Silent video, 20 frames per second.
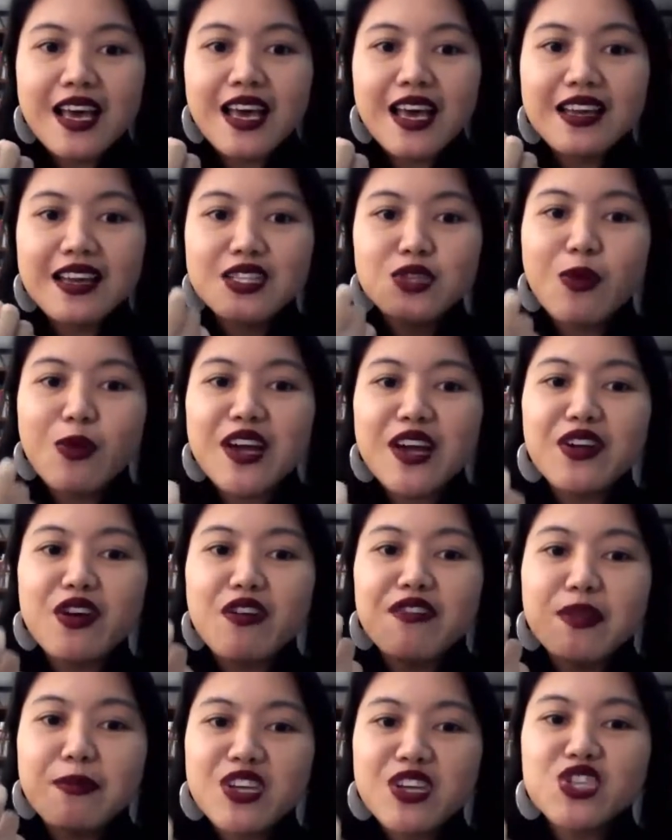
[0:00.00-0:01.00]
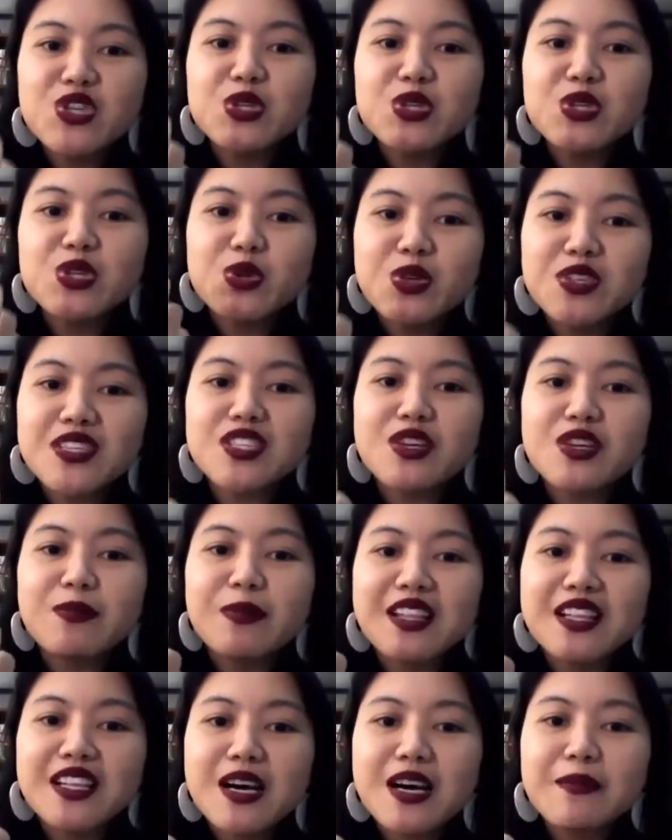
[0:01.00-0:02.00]
And as one of the major sources of
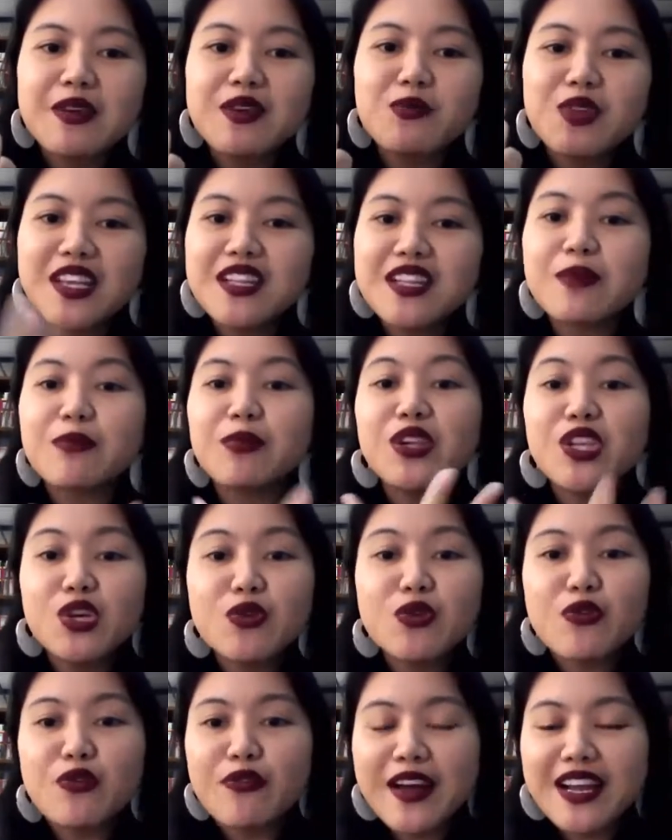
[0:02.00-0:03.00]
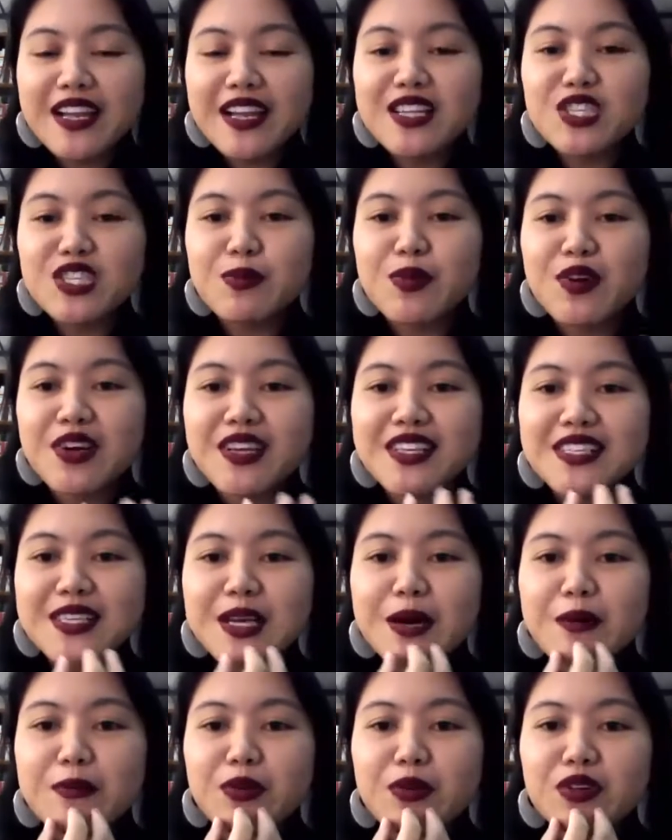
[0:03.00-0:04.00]
income within the Polillo Group violence, for
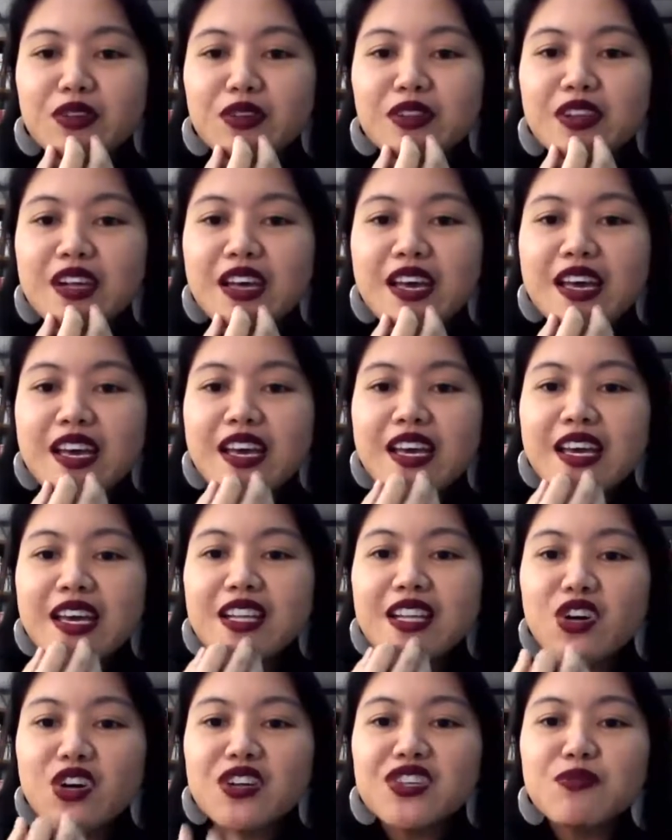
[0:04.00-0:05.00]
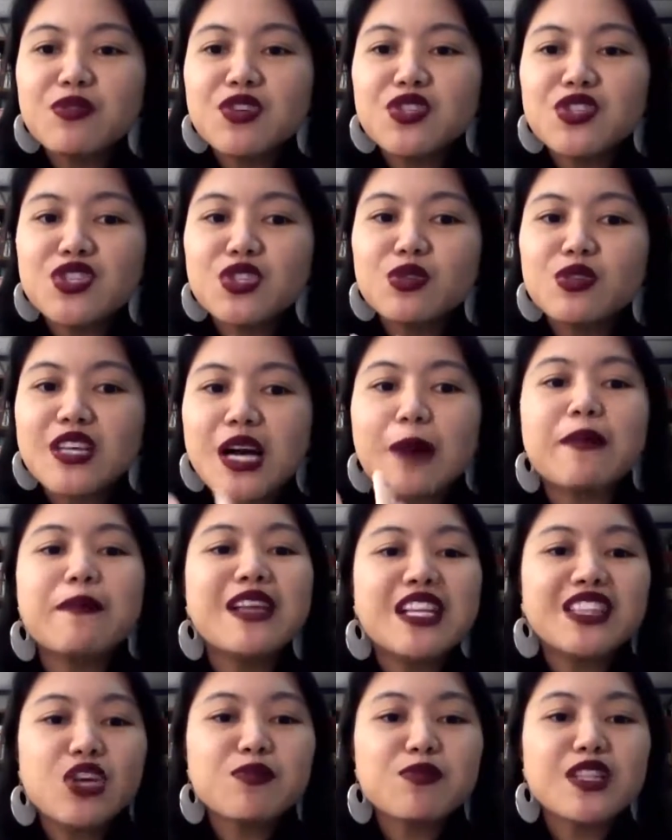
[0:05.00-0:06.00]
example, it contributes to the
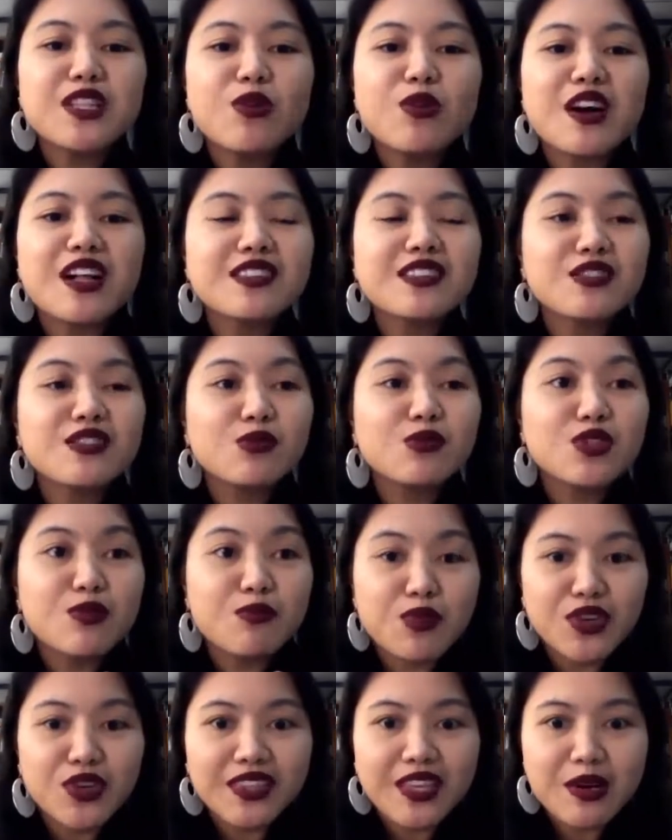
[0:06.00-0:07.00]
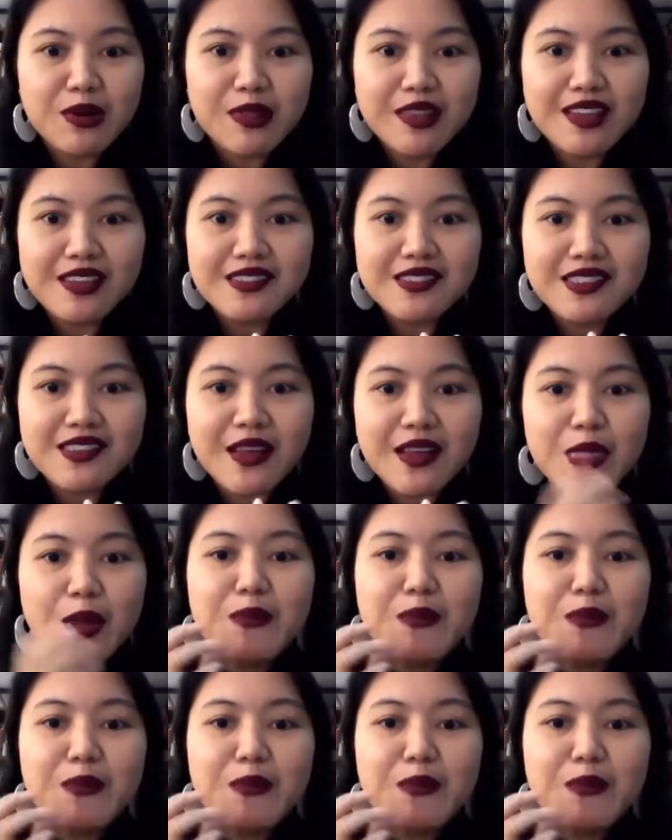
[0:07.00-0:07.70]
capability of locals to support their needs.